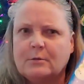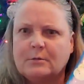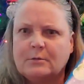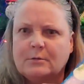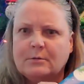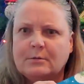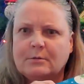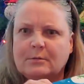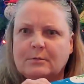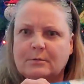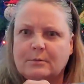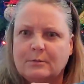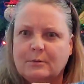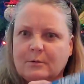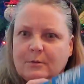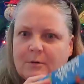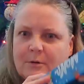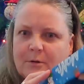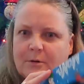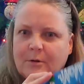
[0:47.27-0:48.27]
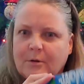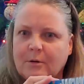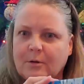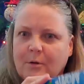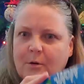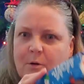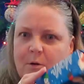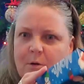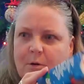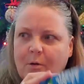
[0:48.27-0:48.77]

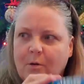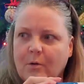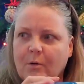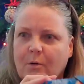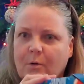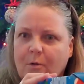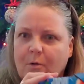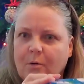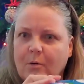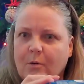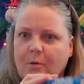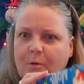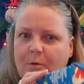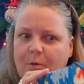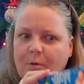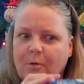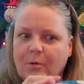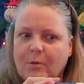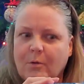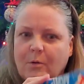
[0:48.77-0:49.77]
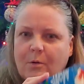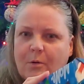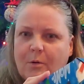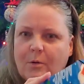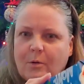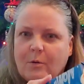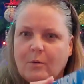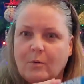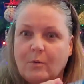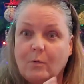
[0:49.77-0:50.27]

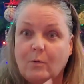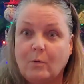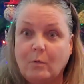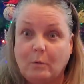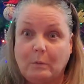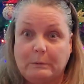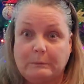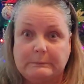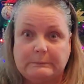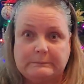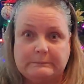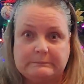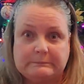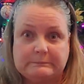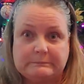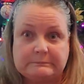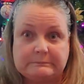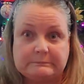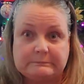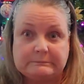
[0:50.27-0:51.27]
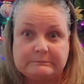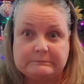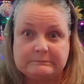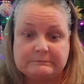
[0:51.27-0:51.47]
(silence)